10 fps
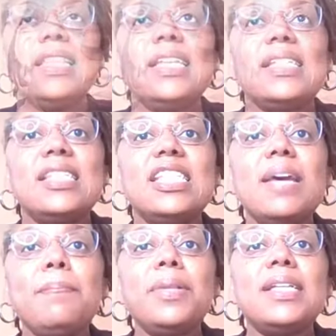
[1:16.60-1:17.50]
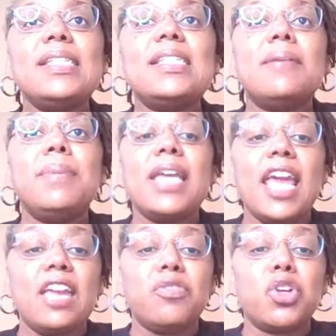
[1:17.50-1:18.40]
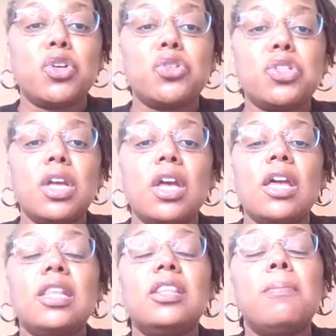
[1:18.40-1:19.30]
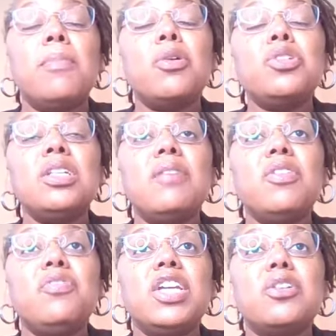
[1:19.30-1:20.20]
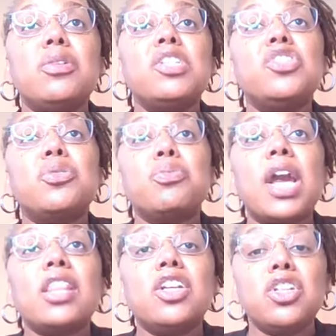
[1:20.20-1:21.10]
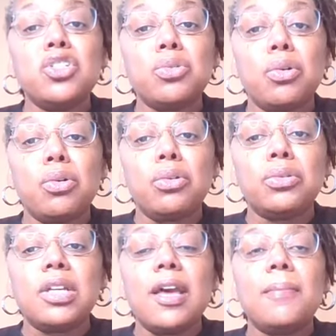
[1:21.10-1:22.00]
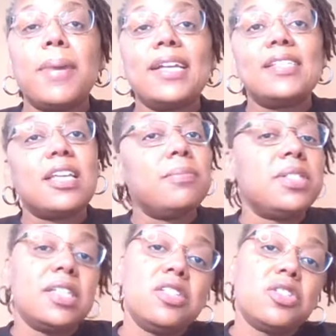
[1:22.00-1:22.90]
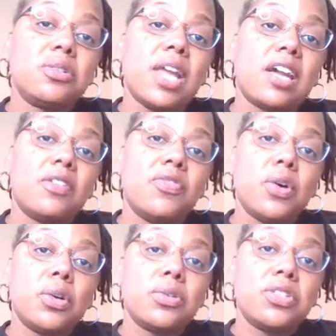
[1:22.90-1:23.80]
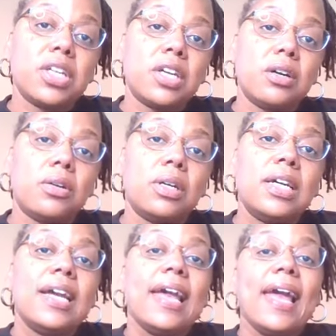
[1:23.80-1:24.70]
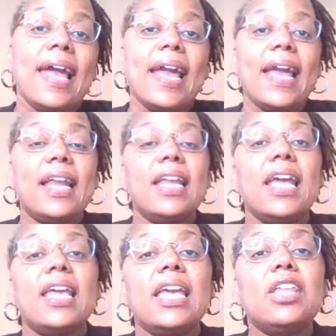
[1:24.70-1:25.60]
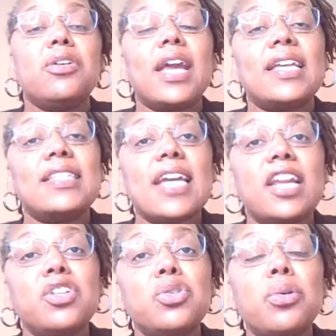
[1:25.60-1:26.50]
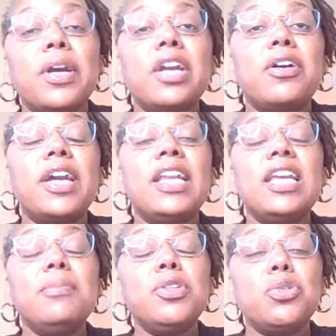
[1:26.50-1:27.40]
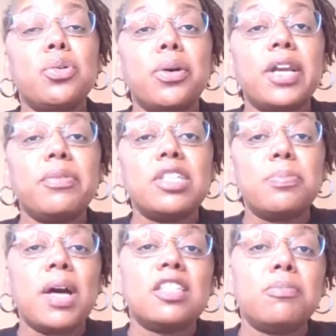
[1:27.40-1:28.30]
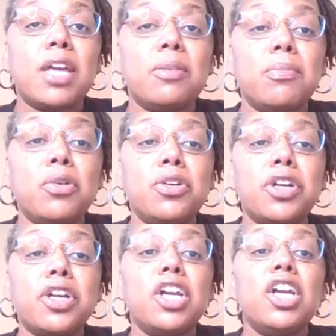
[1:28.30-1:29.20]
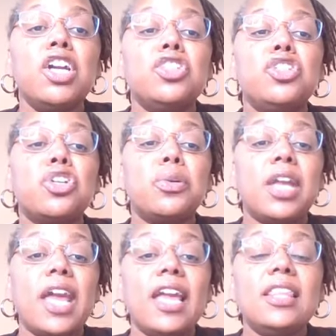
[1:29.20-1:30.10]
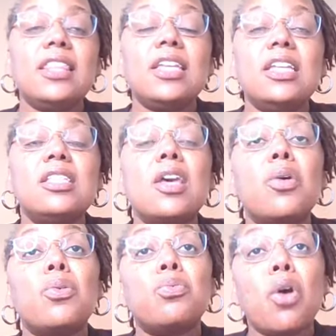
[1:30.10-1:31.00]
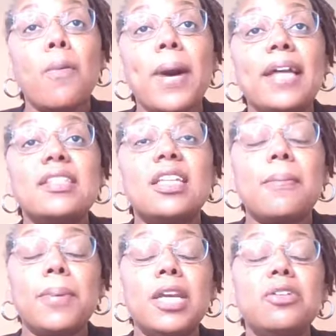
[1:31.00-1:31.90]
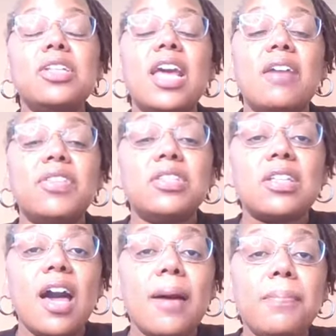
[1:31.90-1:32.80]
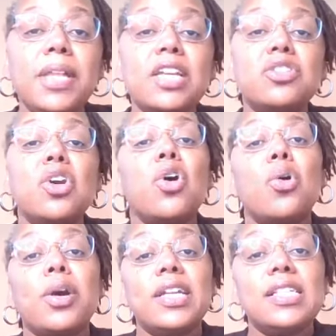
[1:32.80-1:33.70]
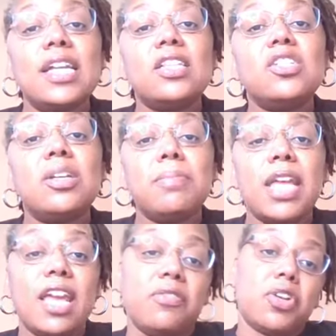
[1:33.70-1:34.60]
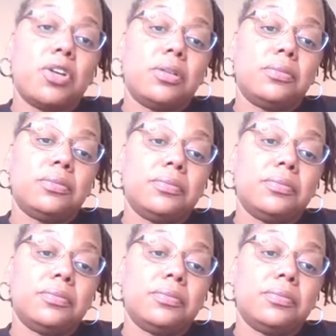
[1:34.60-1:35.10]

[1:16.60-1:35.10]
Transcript: The simplest behaviors, the motion of the vehicle is directly controlled by some sensor like a photocell, and either excitatory or inhibitory response by the motor to create these robots that appear to have this complex or intelligent behavior.